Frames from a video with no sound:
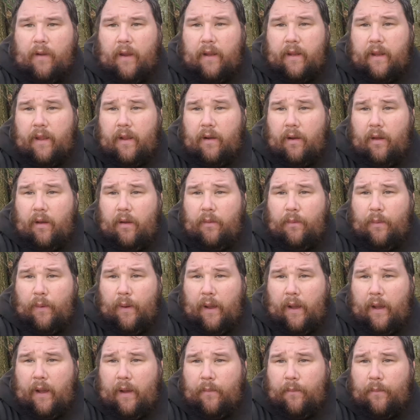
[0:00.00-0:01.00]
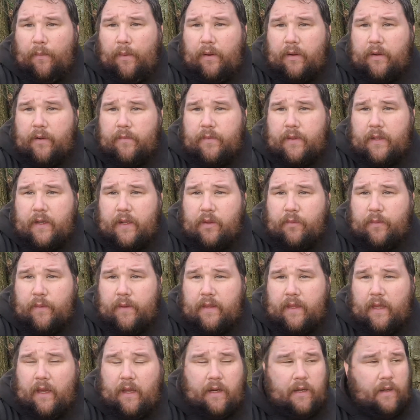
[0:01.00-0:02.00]
Right, hello, um, welcome to this
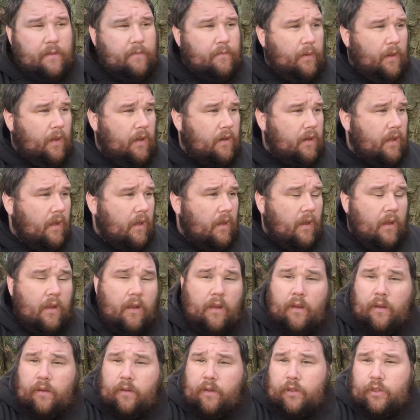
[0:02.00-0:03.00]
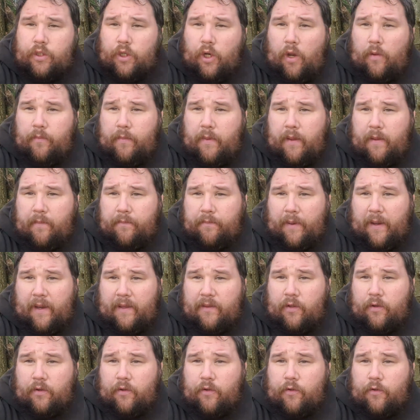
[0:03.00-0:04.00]
week's angling blog. You join me and
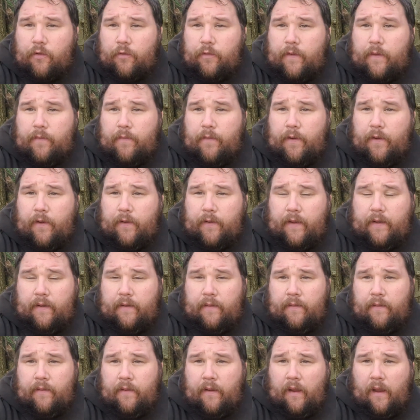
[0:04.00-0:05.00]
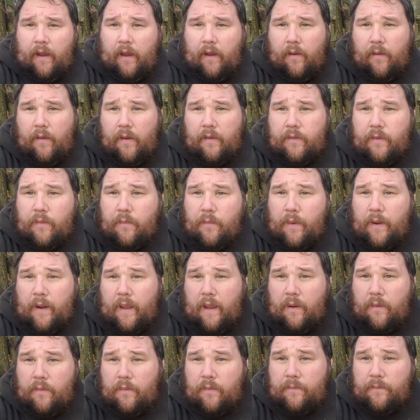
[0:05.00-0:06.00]
Baz on a Sunday morning, and we're
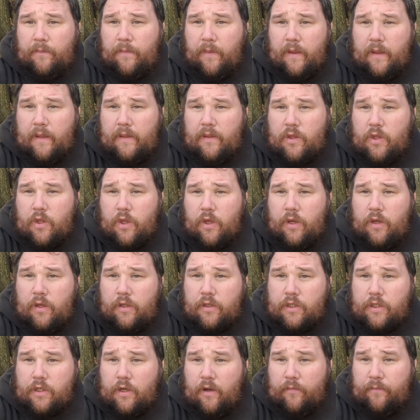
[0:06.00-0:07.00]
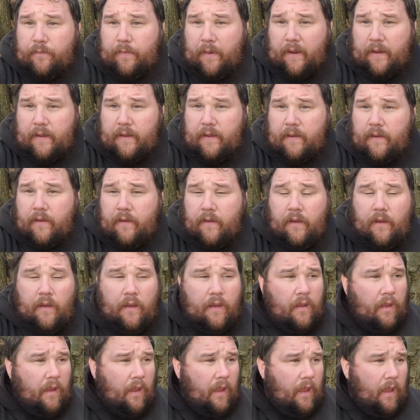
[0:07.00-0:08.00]
out in search of pike.
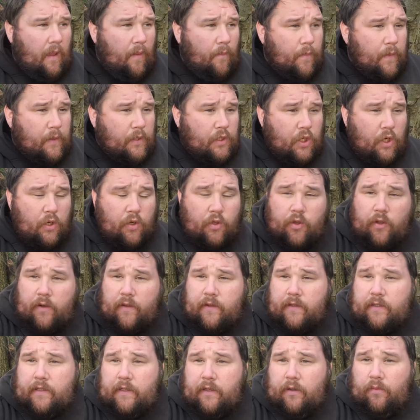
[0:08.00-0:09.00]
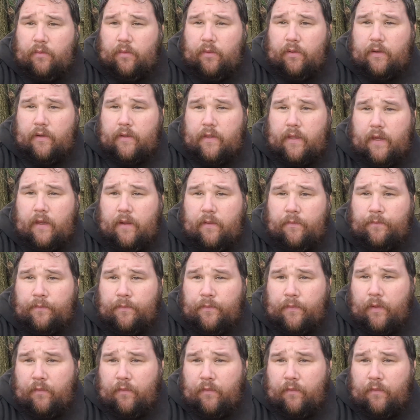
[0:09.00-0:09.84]
Um, you join us on a still water.